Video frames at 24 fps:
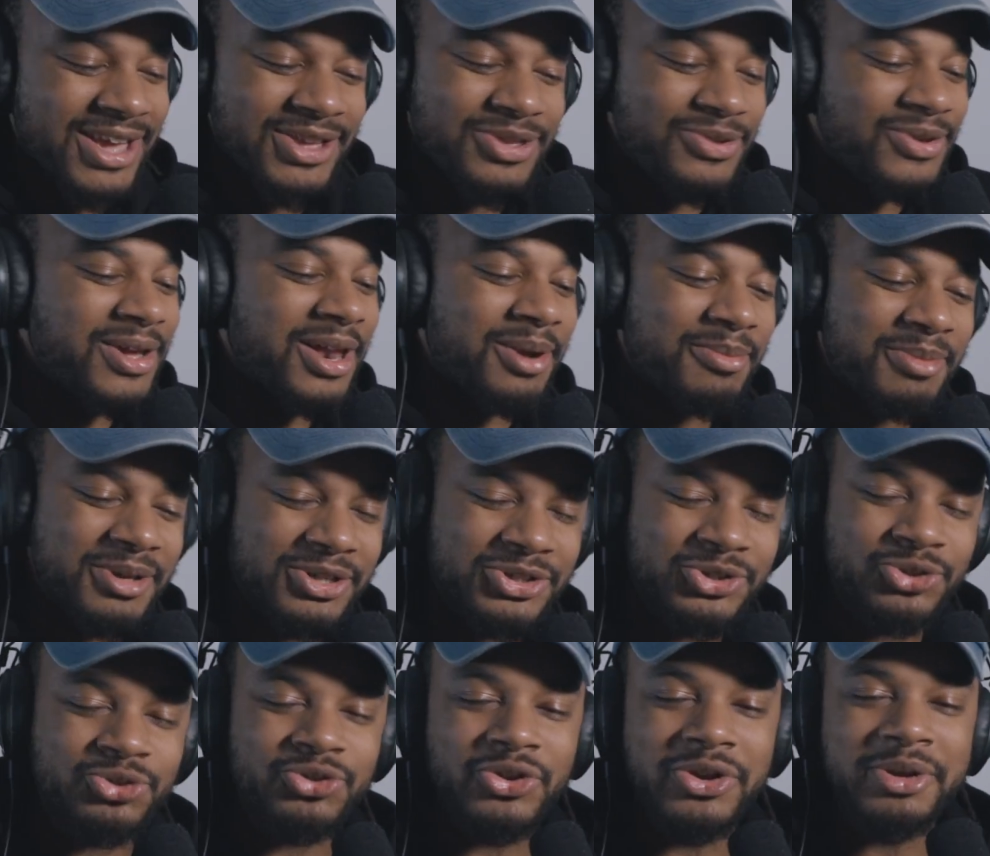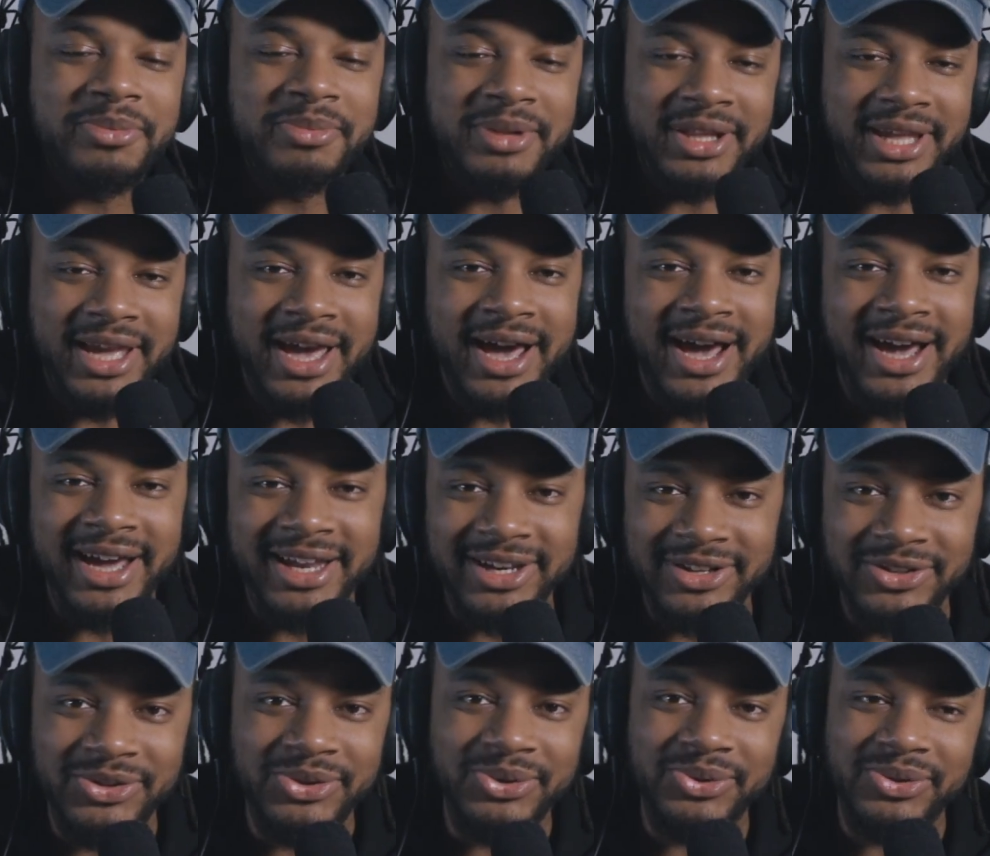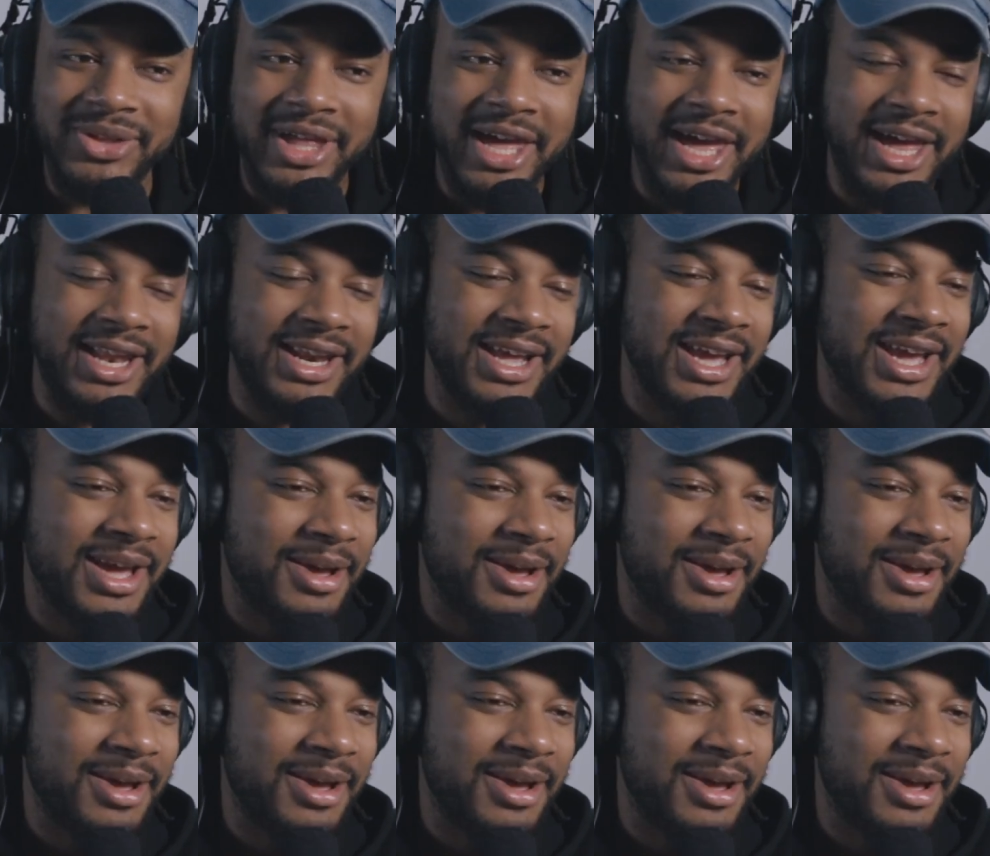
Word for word: You gotta be extremely high to do that.